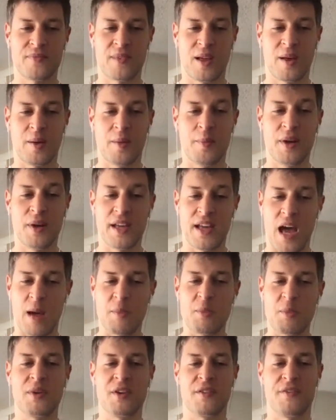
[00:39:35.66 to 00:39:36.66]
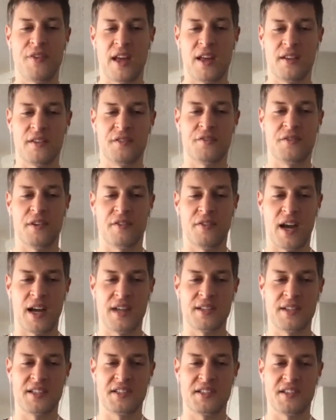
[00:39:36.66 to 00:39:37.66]
but yeah, I'm a big fan of, of high
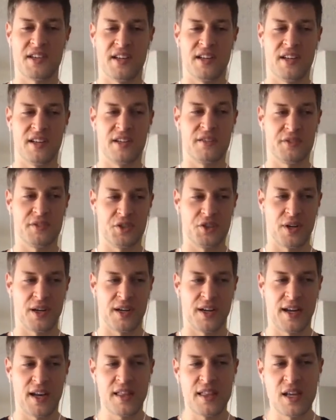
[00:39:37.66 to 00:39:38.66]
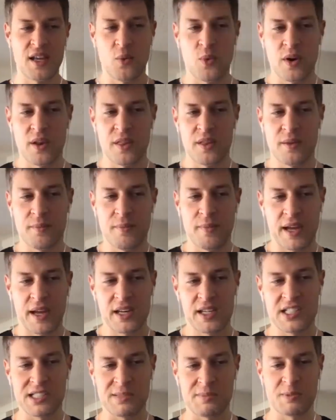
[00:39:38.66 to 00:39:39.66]
intensity interval training. And I think one of the
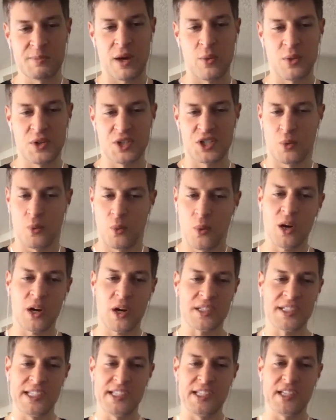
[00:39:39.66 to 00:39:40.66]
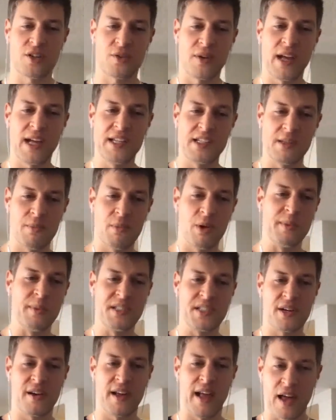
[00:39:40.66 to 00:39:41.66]
mechanisms by which it works is it creates a
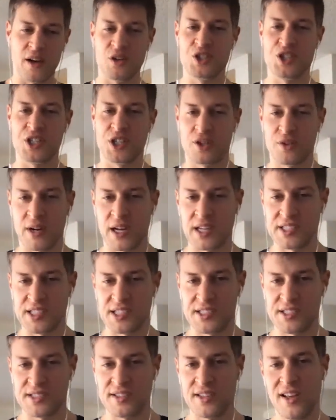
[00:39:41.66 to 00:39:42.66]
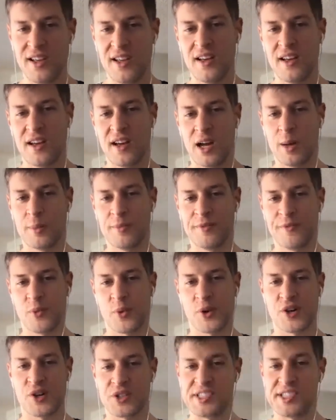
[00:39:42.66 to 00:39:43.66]
momentary energy crisis um,
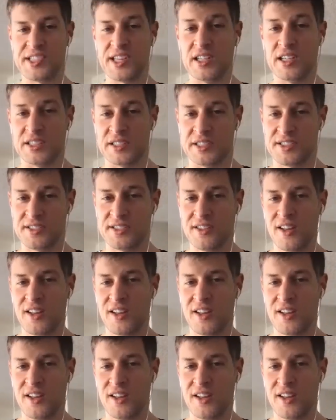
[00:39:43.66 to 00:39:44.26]
for your cells.